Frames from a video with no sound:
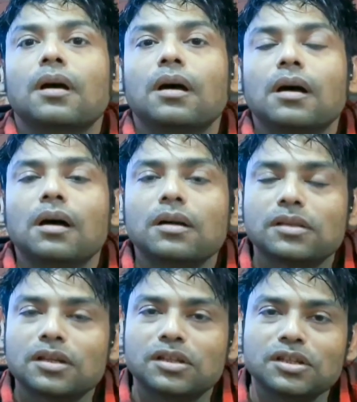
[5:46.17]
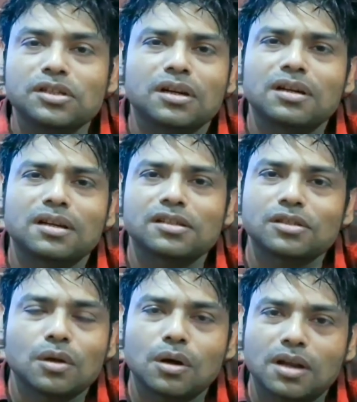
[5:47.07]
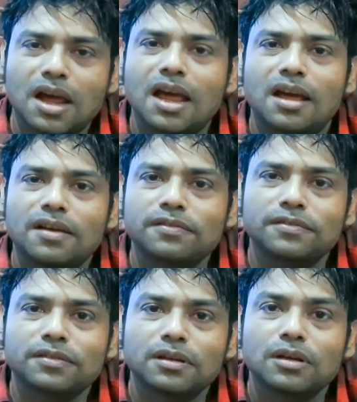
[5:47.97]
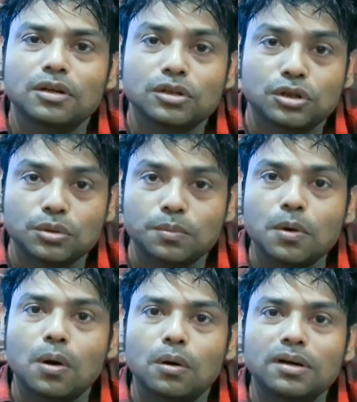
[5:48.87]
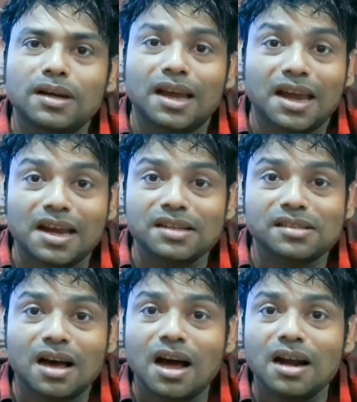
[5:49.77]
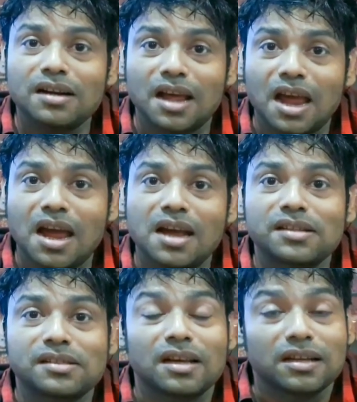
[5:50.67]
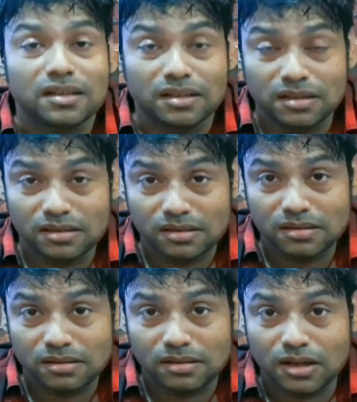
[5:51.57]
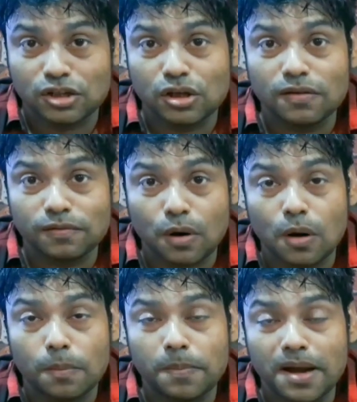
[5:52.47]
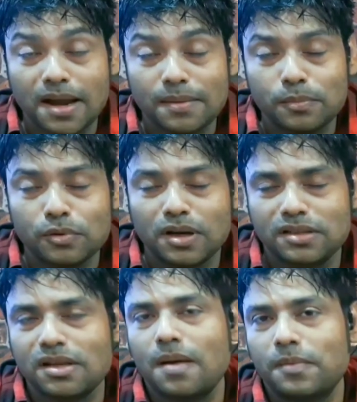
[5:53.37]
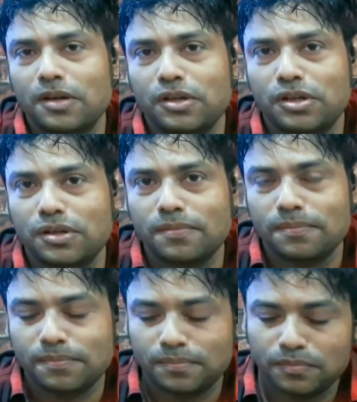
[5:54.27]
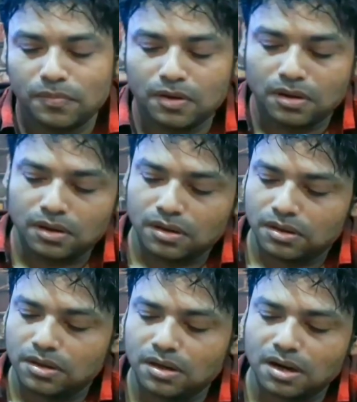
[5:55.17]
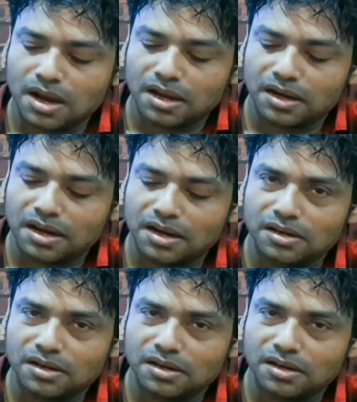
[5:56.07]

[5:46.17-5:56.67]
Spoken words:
the teacher does not have to work as hard as in case of open book examination. Here I again